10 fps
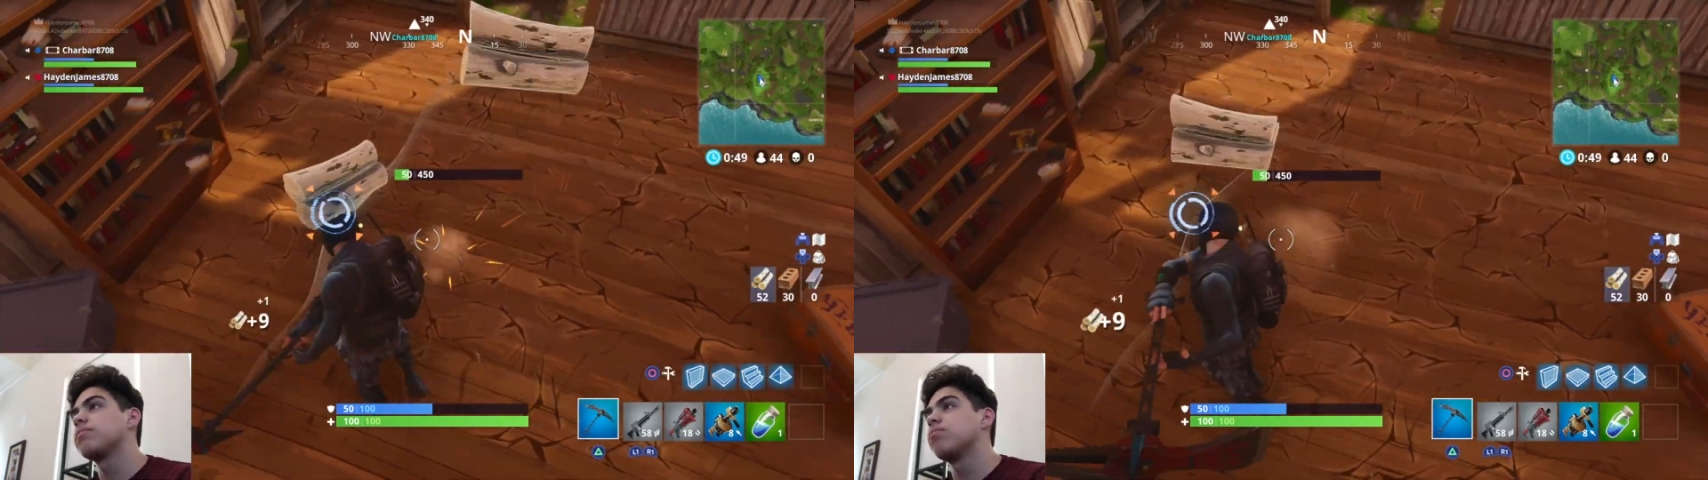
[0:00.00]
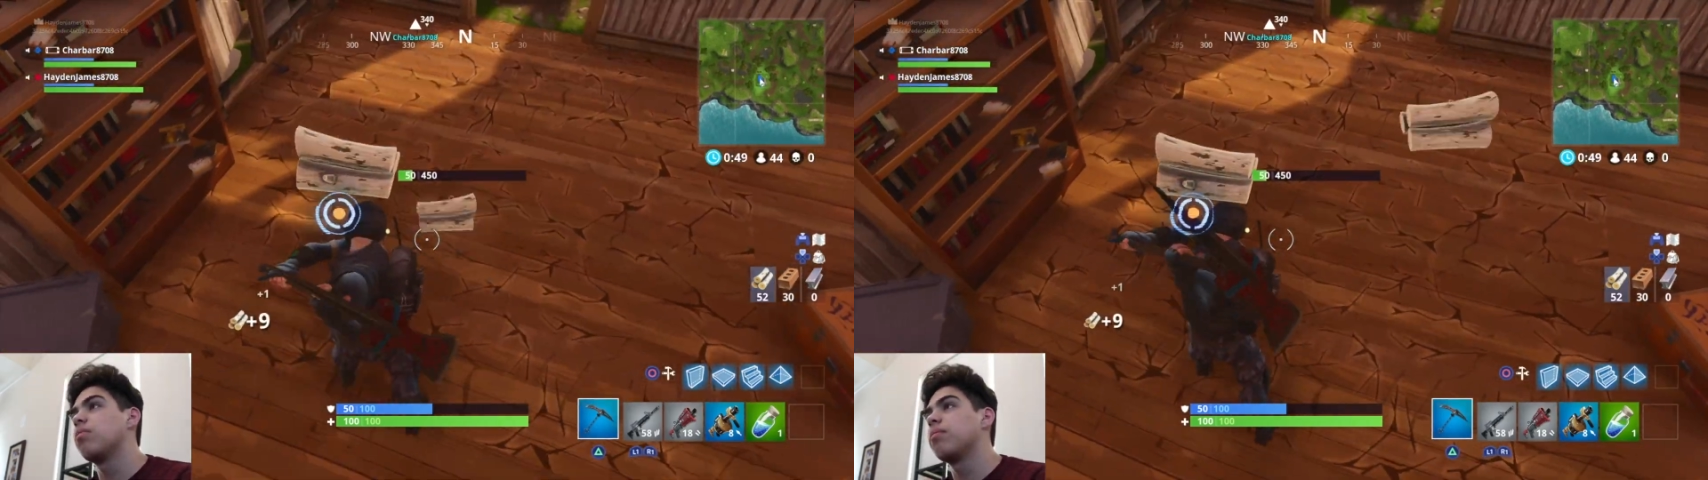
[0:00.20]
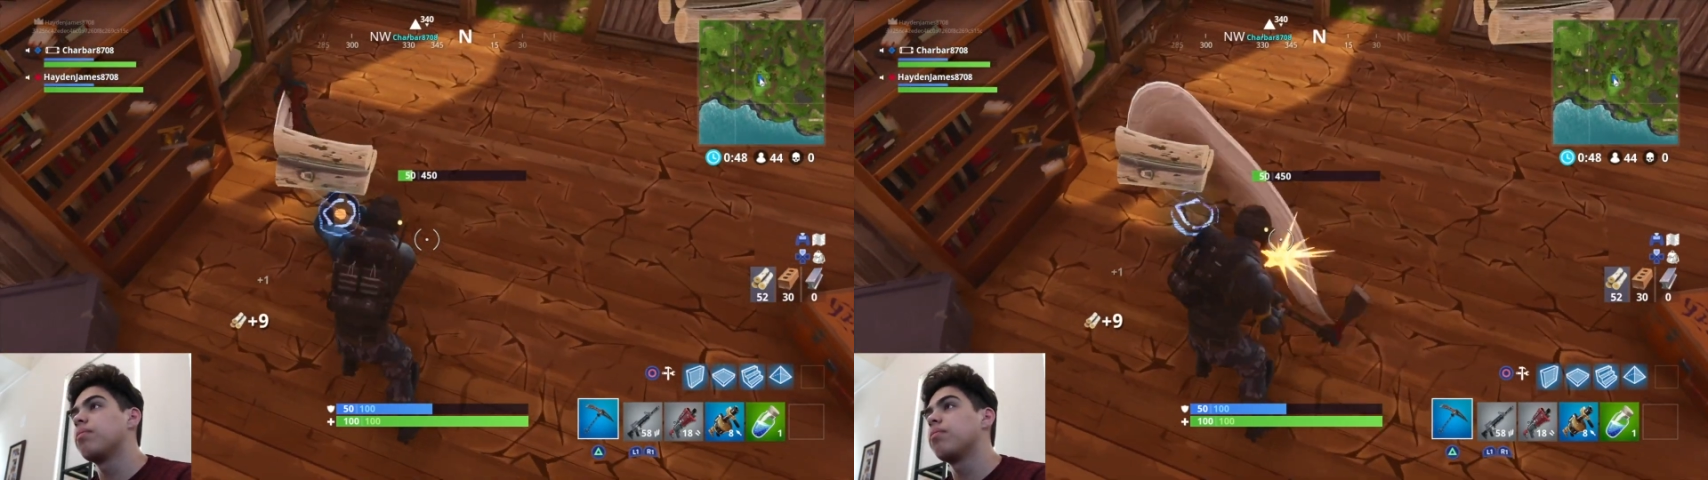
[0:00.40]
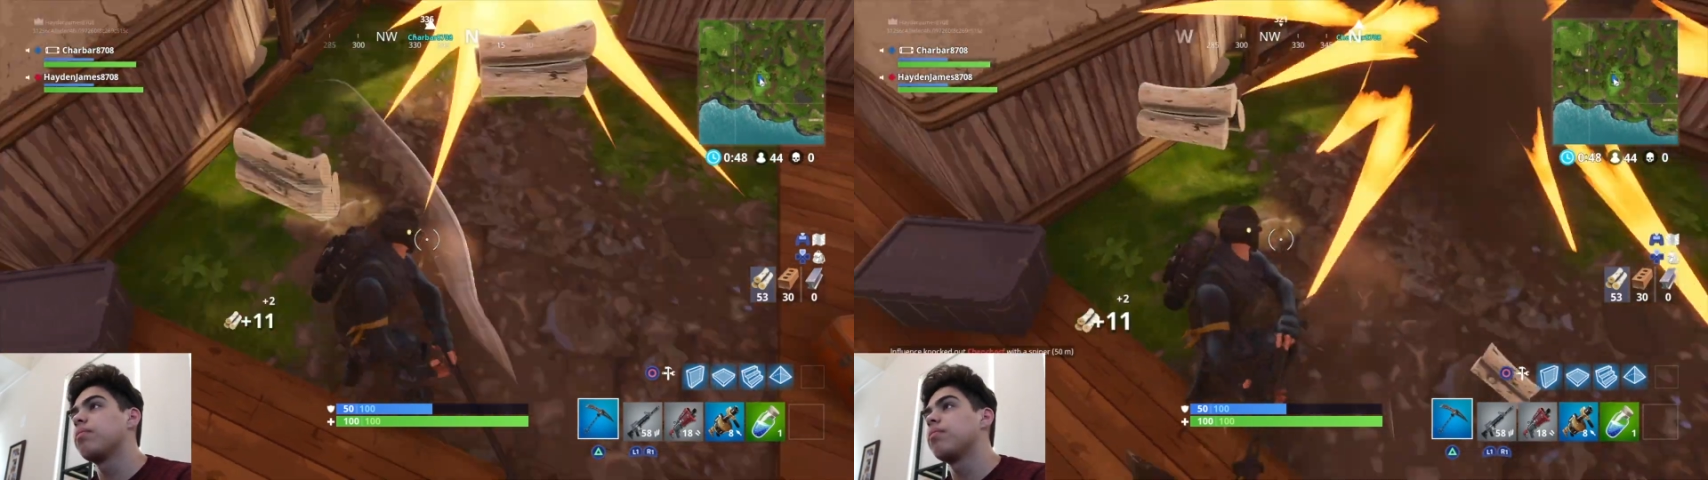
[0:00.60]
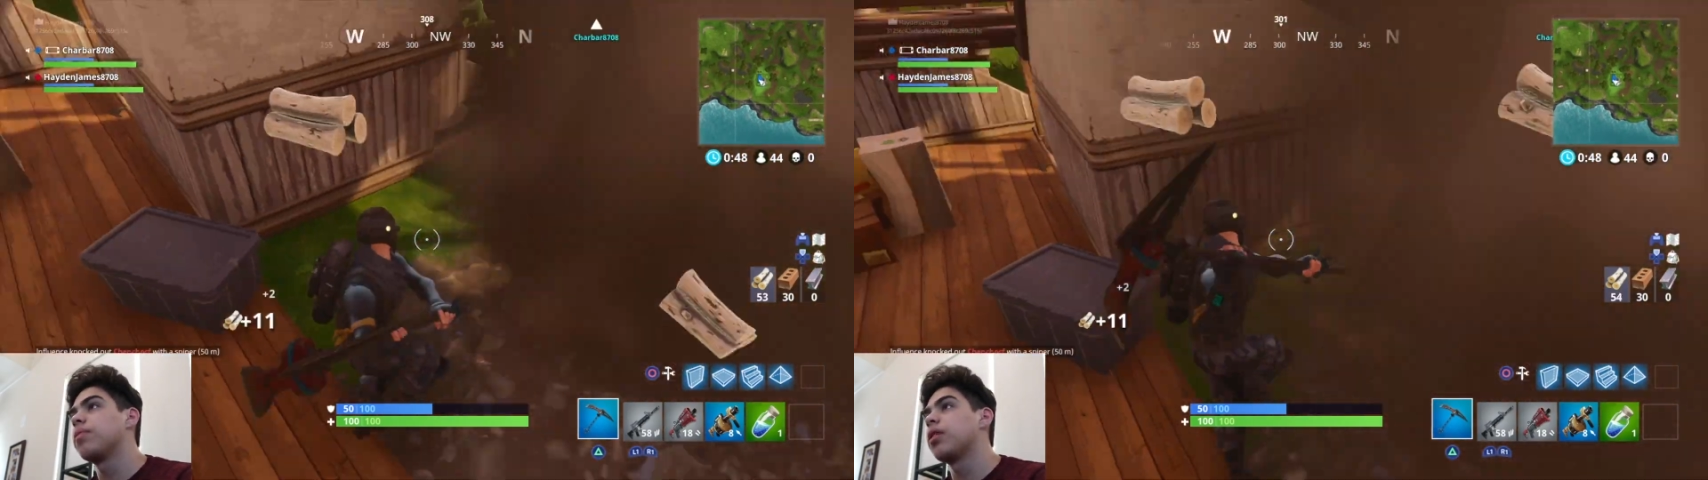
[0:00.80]
Oh, this
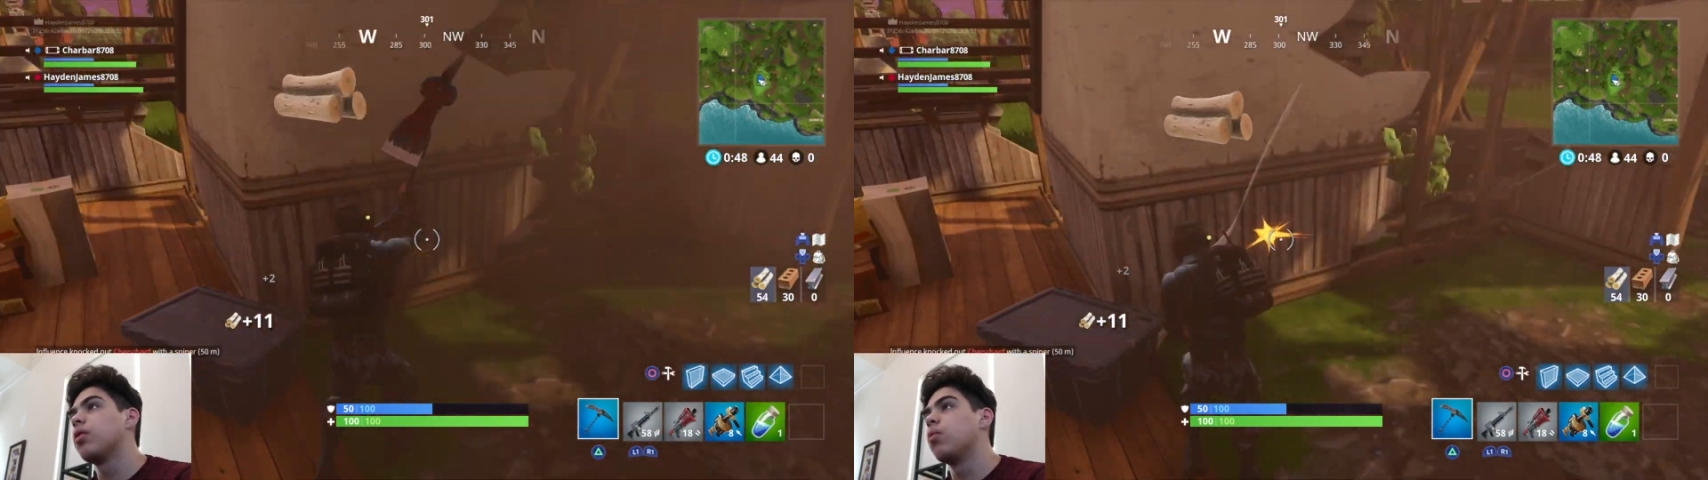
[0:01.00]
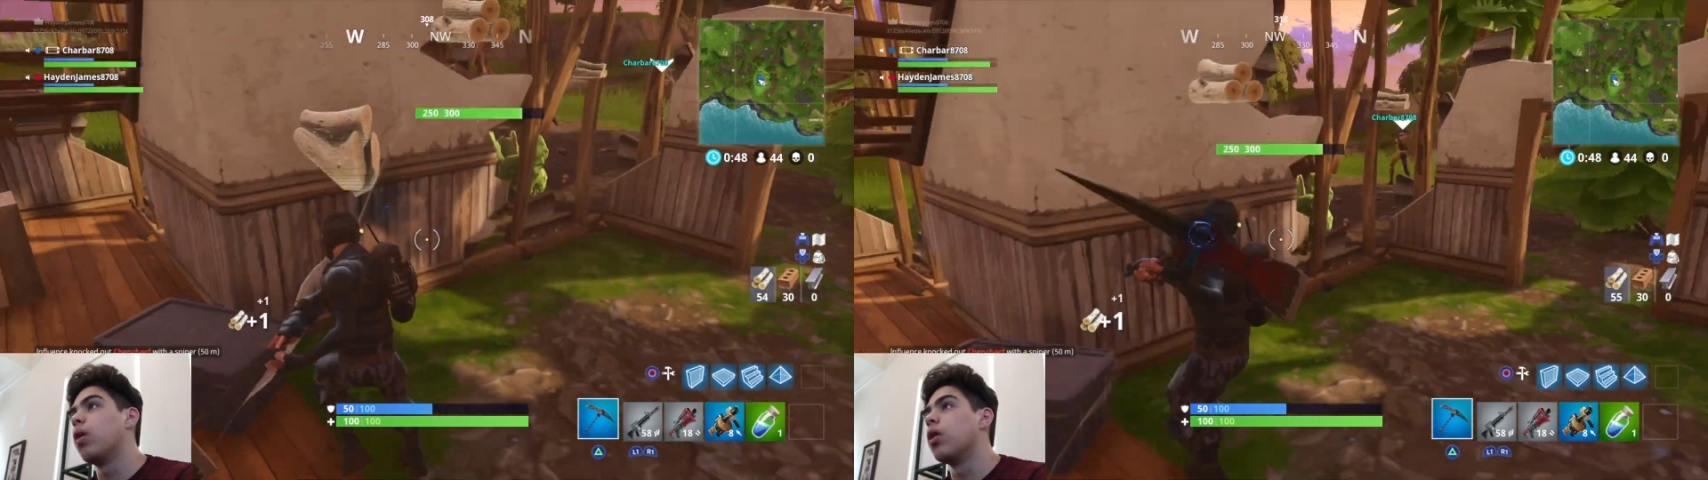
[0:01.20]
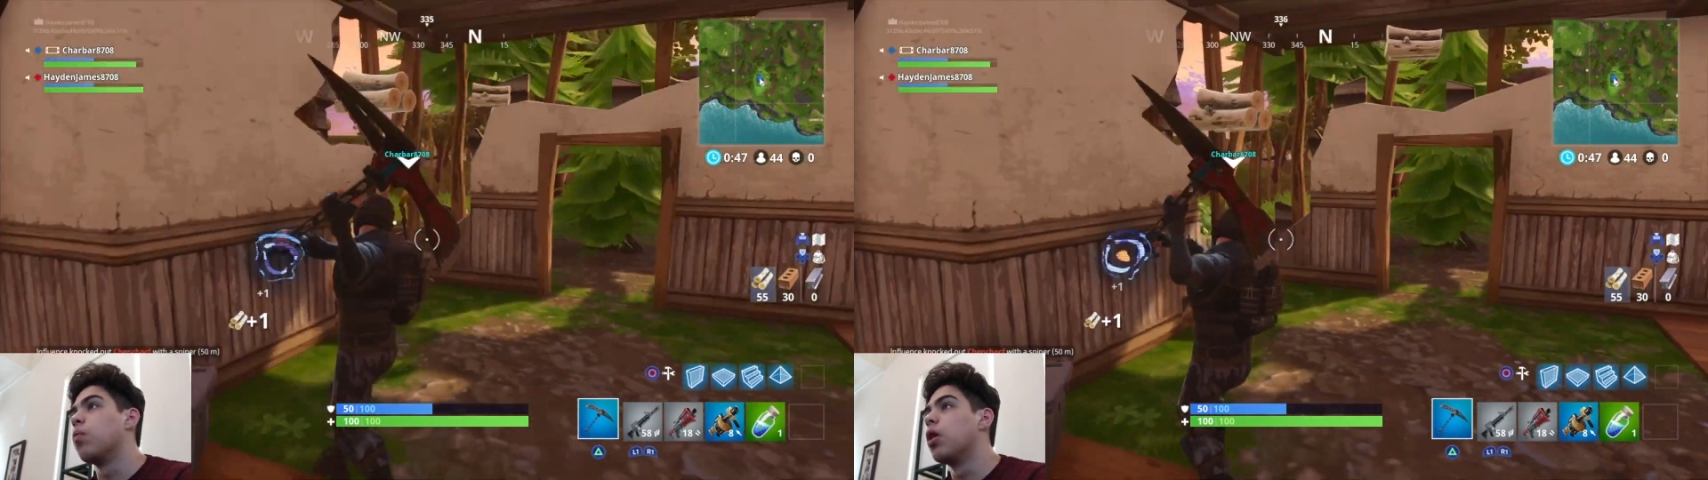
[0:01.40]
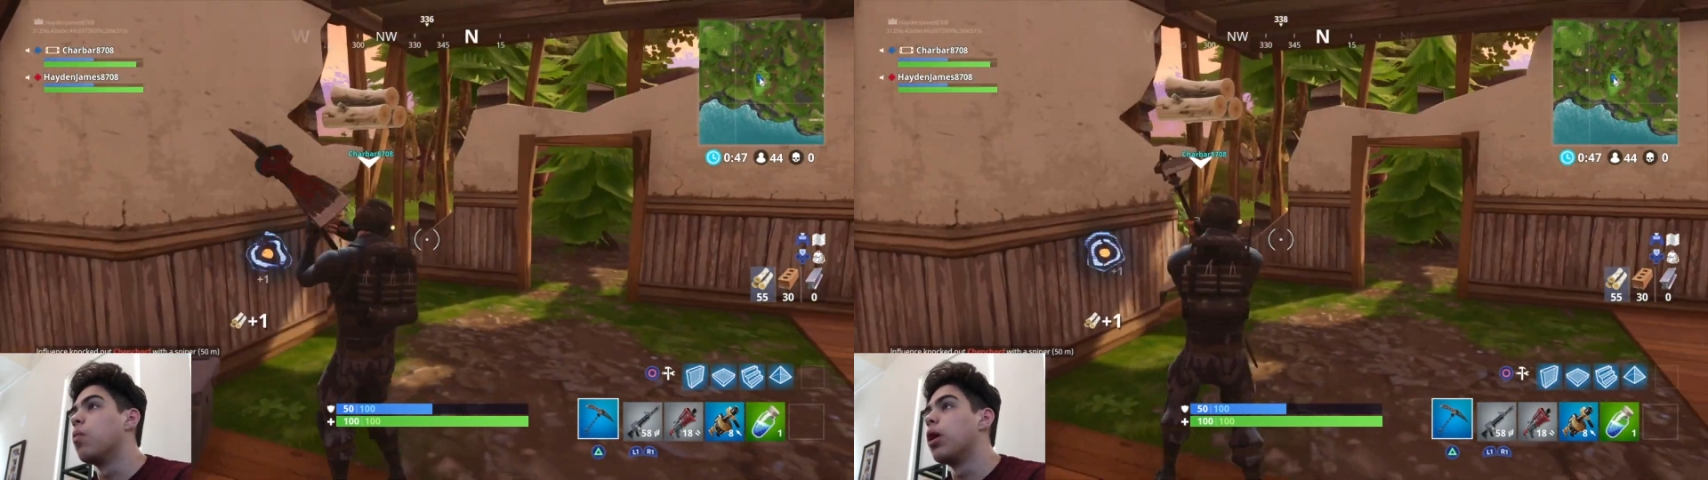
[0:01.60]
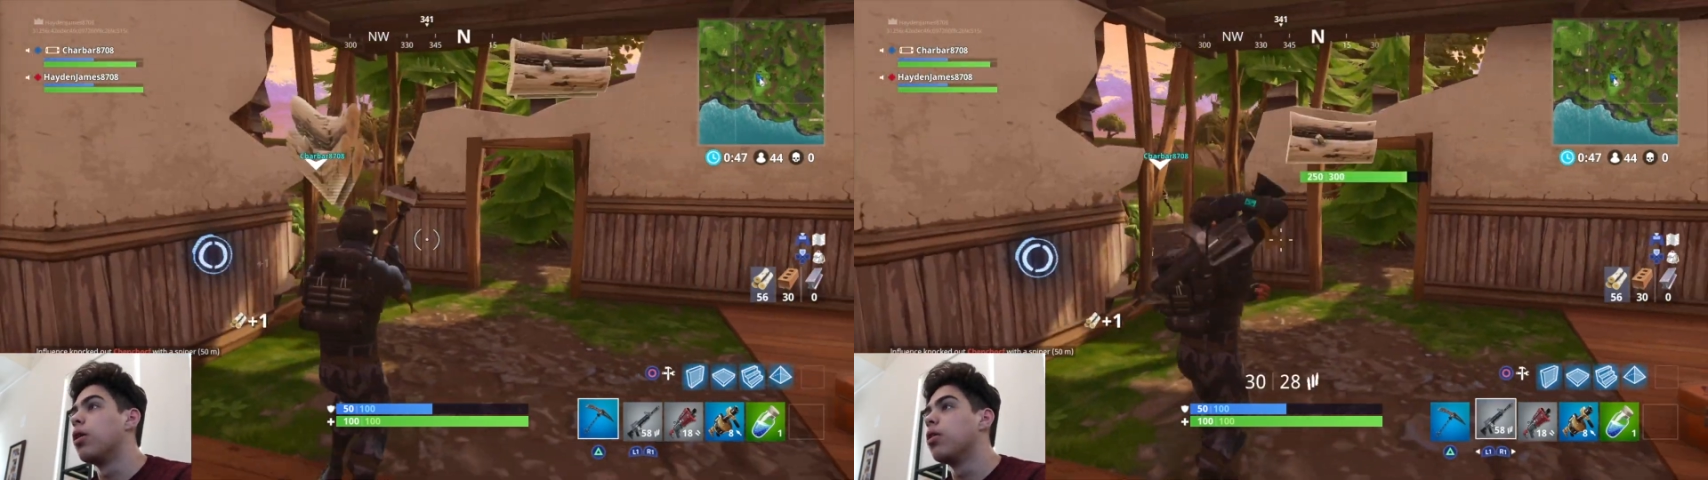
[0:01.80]
person. Where, where,
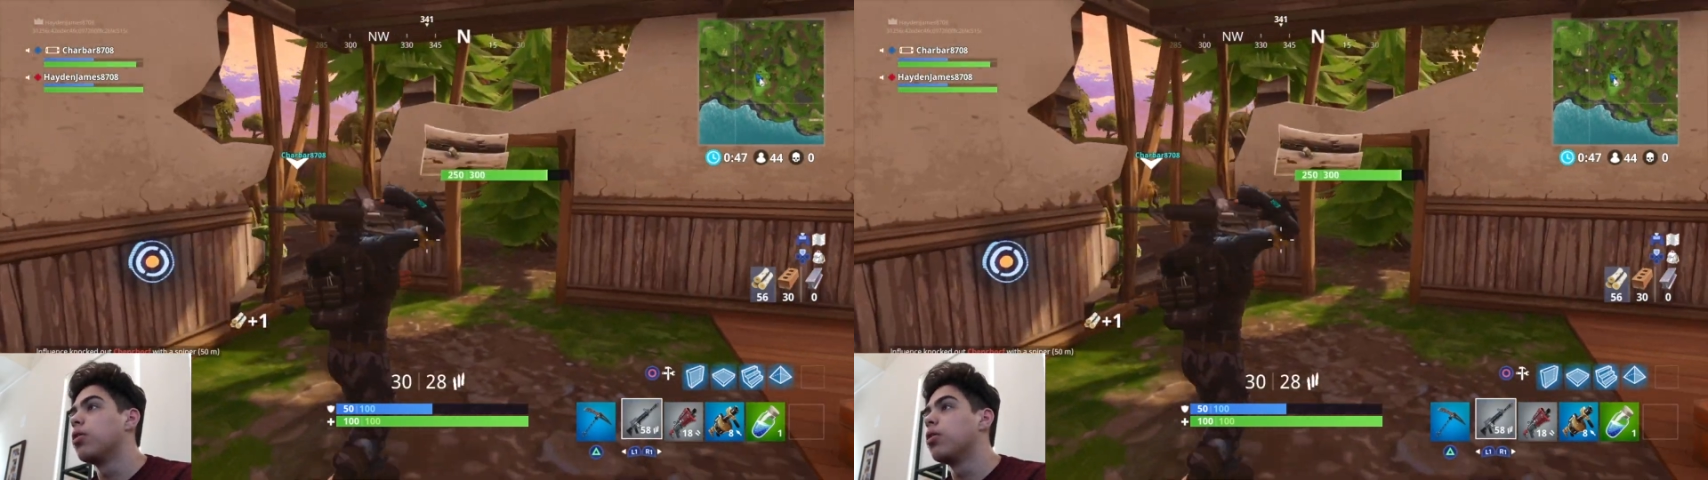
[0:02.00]
where?